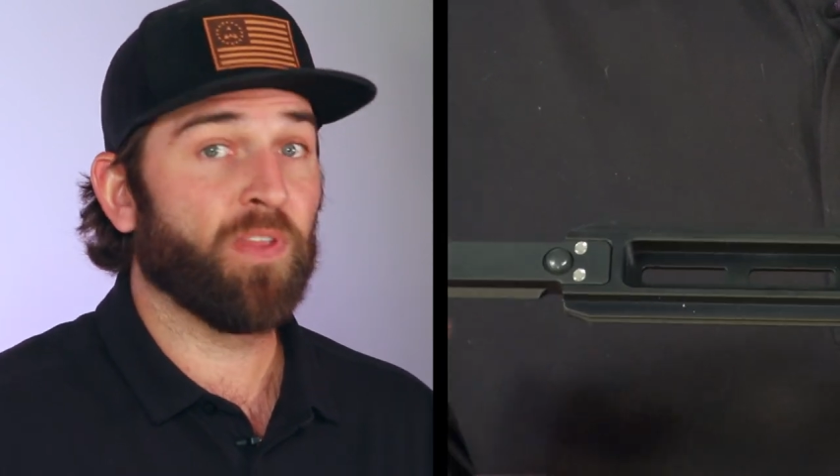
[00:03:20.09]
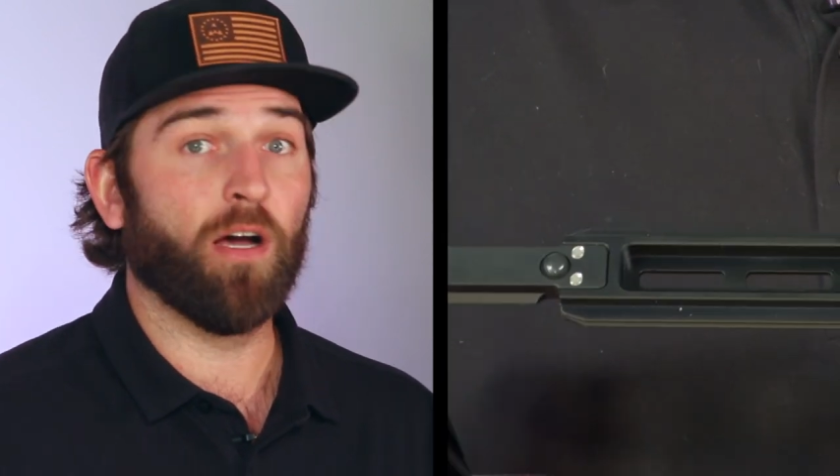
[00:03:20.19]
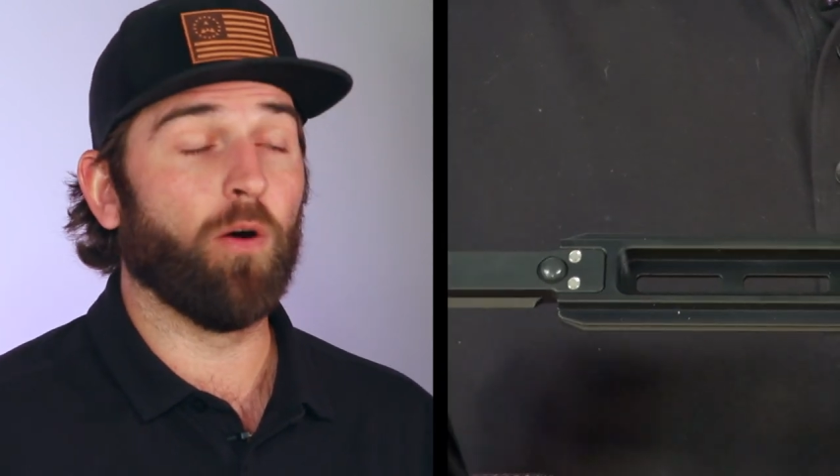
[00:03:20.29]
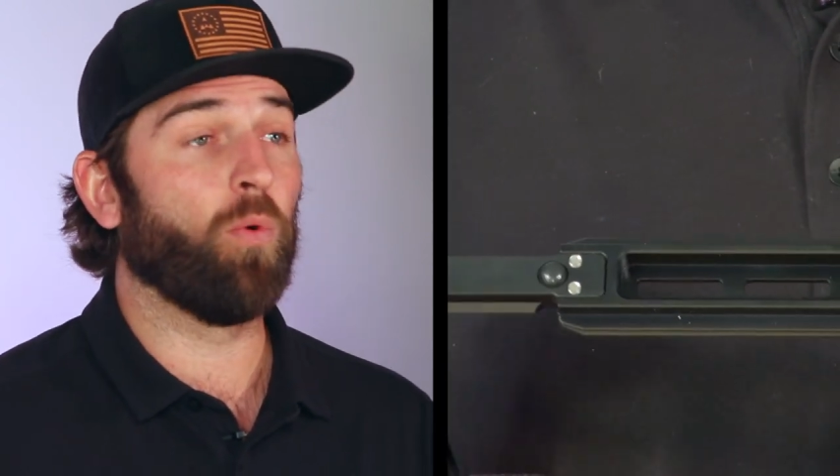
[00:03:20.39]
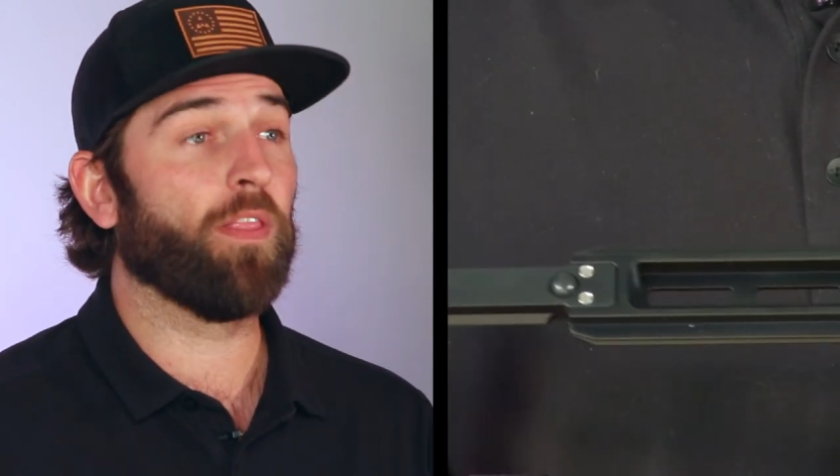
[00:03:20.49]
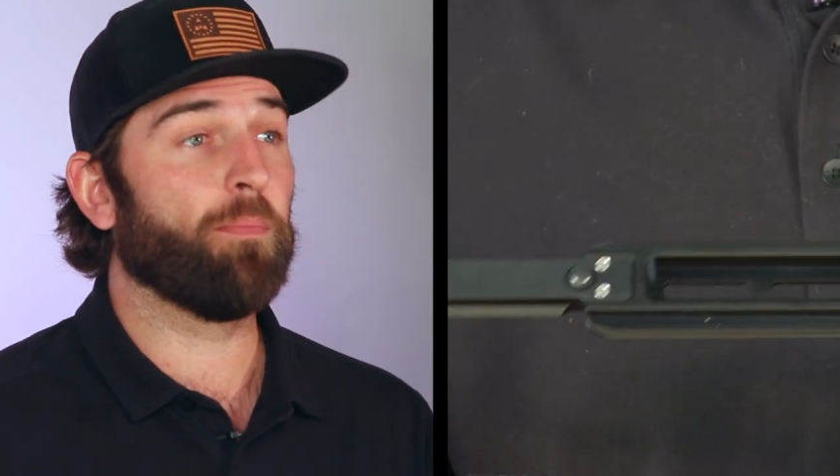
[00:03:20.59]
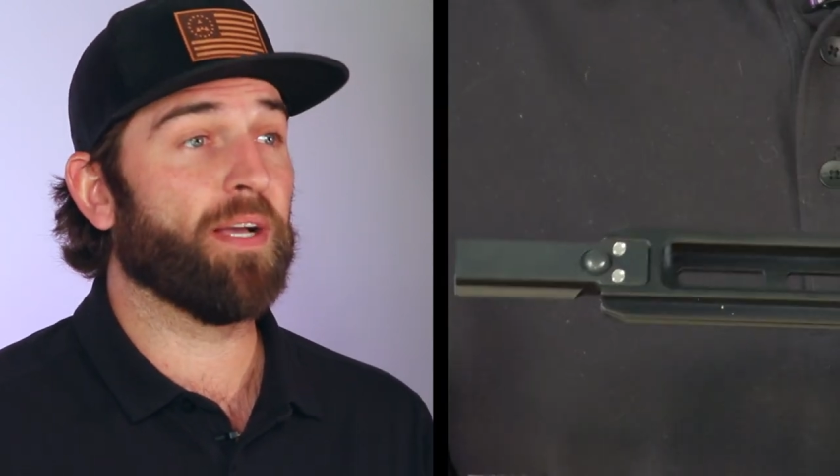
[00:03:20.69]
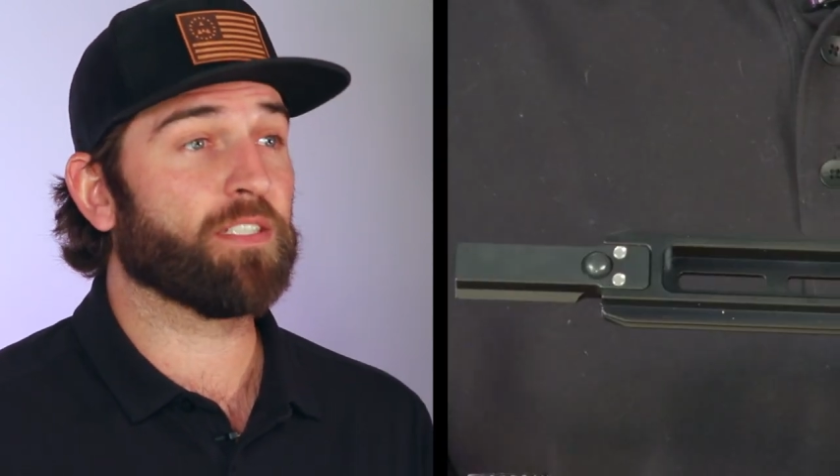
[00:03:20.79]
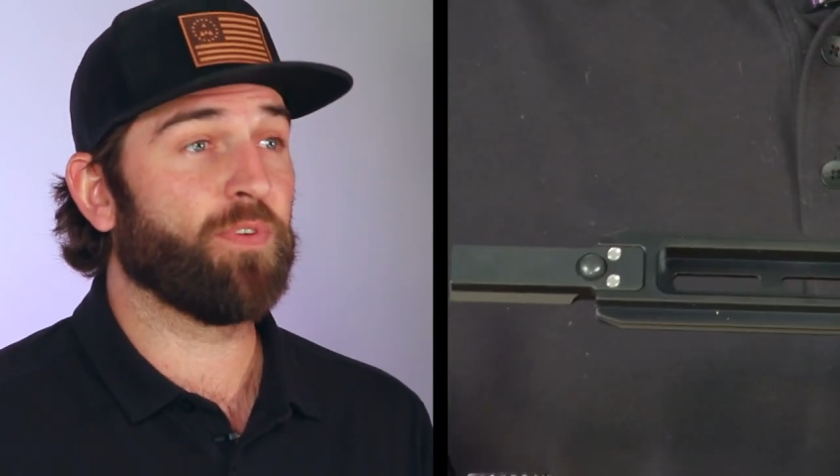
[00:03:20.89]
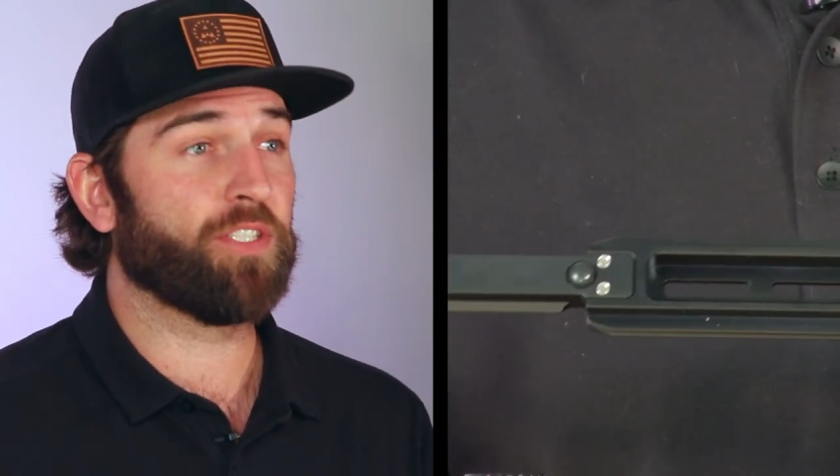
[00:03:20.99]
One of the
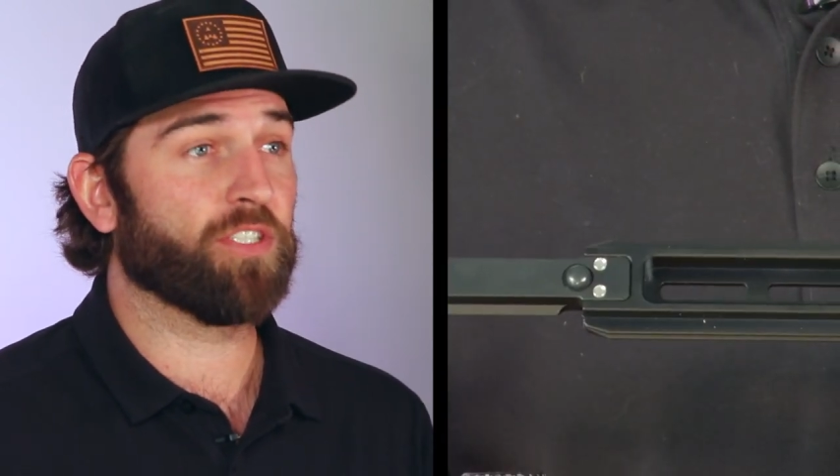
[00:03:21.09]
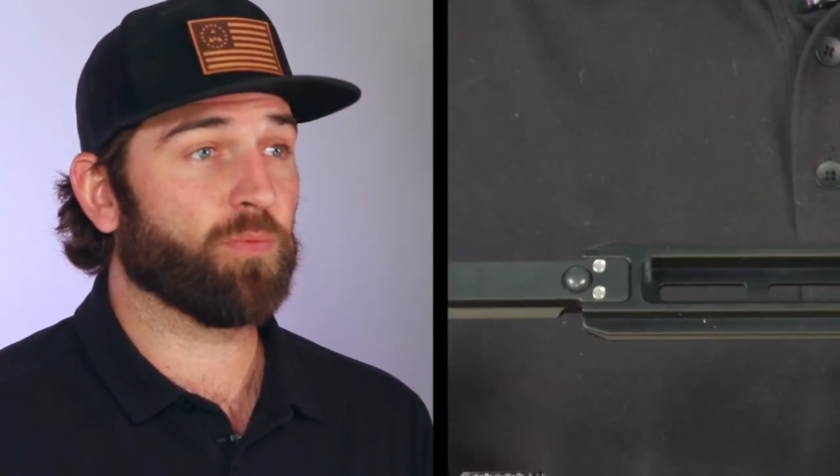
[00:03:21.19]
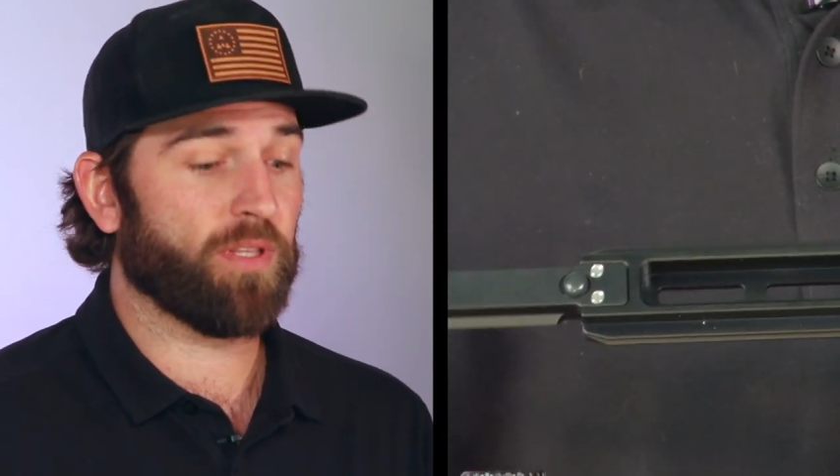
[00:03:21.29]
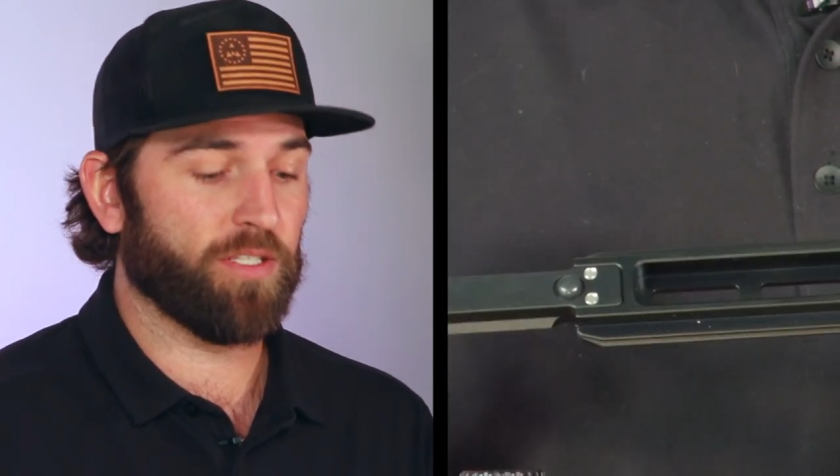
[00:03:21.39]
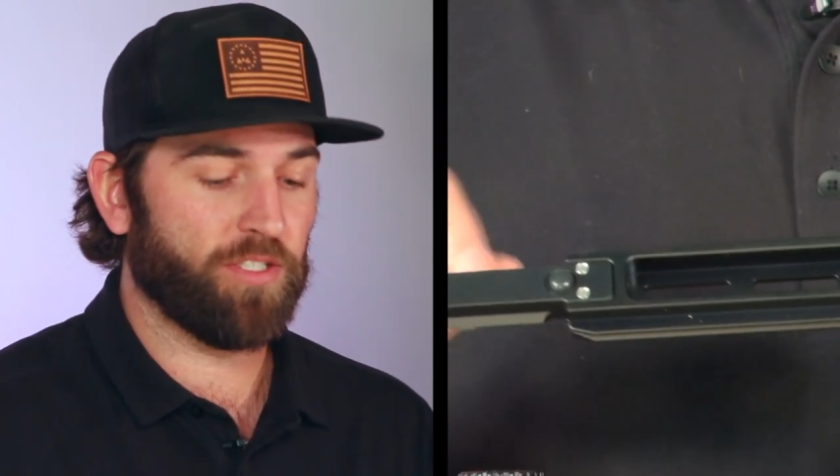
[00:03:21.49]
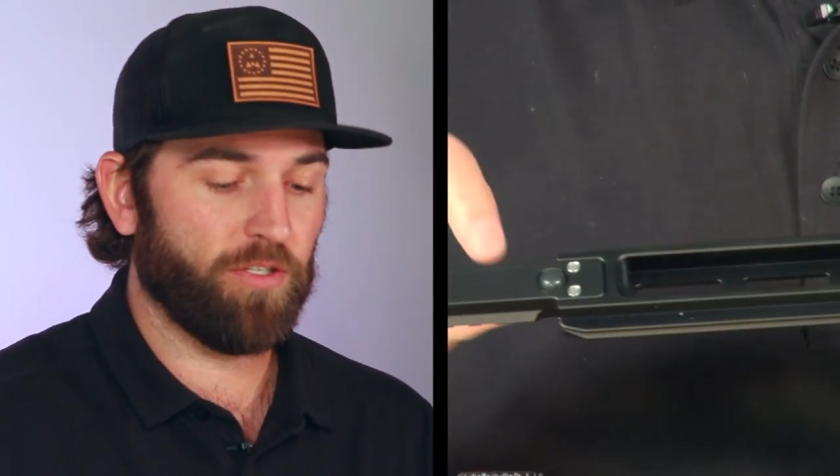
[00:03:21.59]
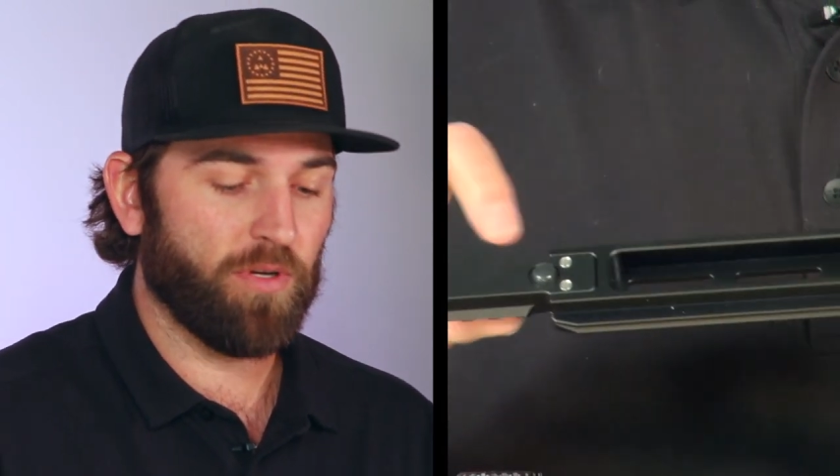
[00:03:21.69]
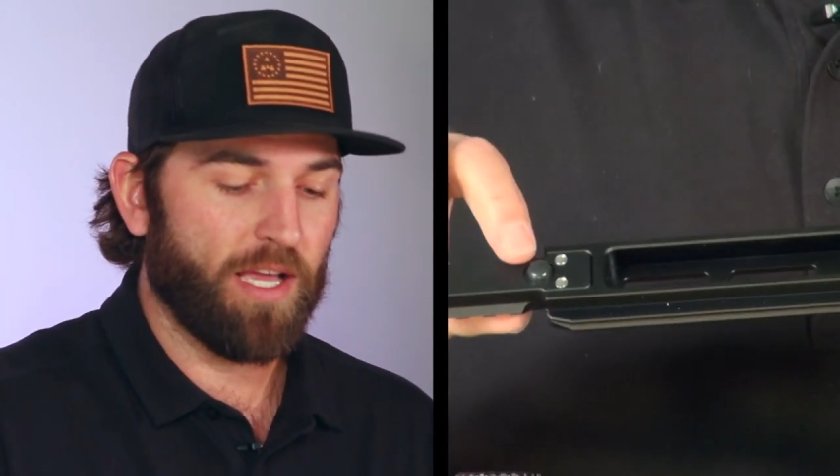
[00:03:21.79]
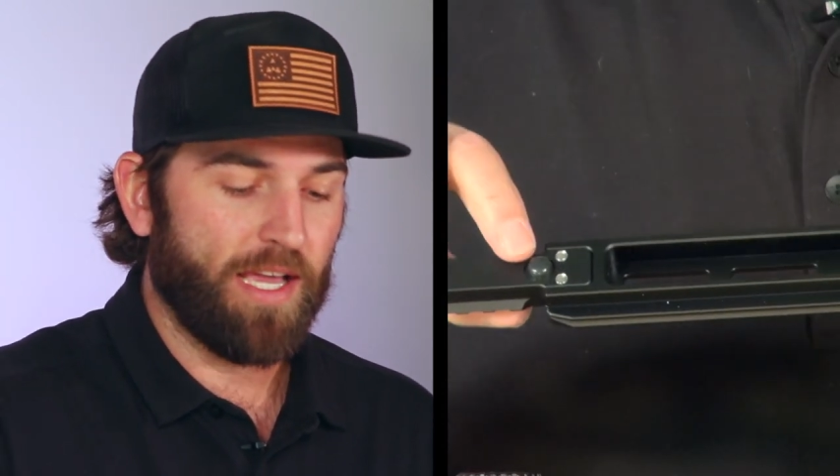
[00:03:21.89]
best features with it too